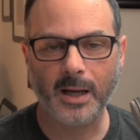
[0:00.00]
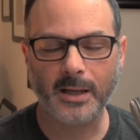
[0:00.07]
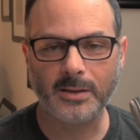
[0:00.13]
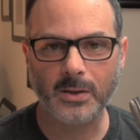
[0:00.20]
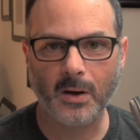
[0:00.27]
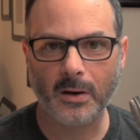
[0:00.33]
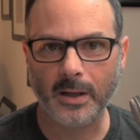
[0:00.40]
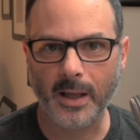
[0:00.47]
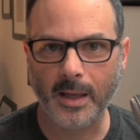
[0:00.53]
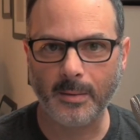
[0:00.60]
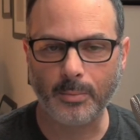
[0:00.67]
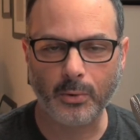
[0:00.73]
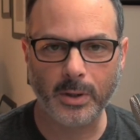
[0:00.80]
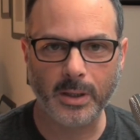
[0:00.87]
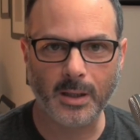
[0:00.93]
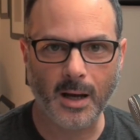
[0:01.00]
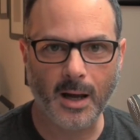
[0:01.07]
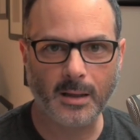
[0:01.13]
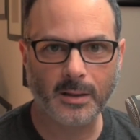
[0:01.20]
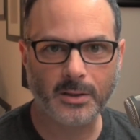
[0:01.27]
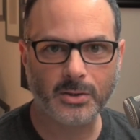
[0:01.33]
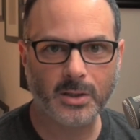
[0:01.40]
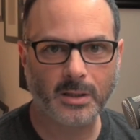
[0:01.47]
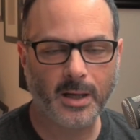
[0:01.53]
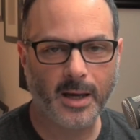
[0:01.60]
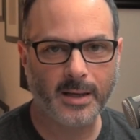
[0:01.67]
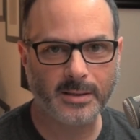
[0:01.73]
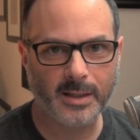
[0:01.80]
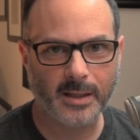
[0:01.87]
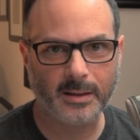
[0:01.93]
I taught a pre college
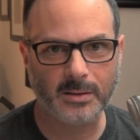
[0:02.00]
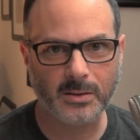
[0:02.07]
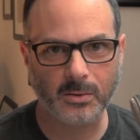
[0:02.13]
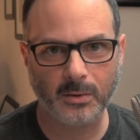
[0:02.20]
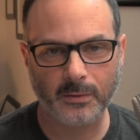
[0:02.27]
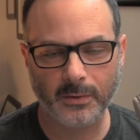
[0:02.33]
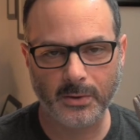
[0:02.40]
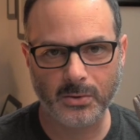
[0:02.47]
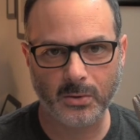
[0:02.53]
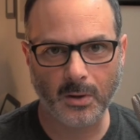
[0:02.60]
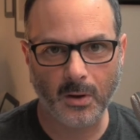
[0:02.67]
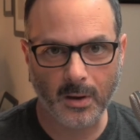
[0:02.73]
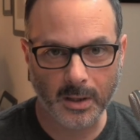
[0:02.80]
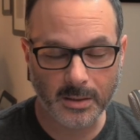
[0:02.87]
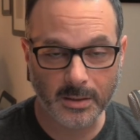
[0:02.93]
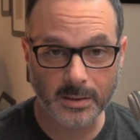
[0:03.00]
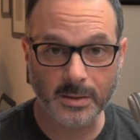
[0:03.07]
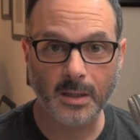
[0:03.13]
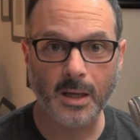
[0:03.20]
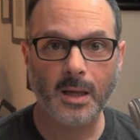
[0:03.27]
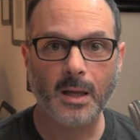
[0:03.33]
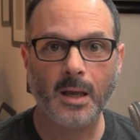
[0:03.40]
class at the School of Visual Arts